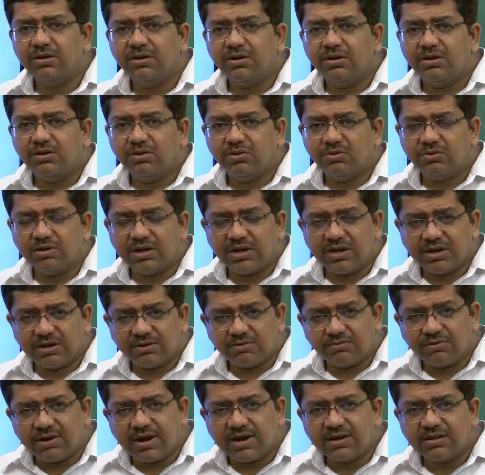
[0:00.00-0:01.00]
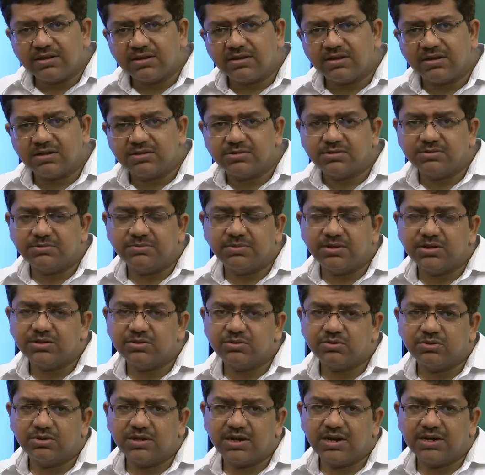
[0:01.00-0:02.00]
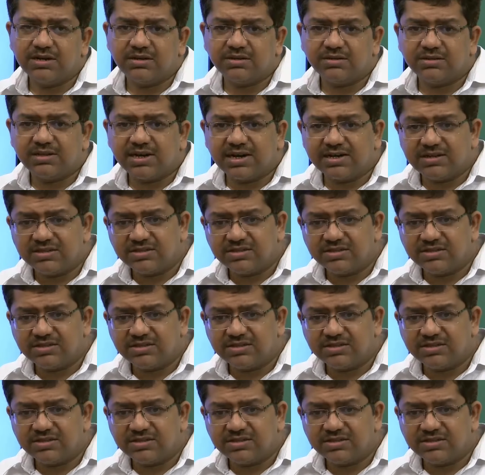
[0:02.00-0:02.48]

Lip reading: you can acquire the customer, so that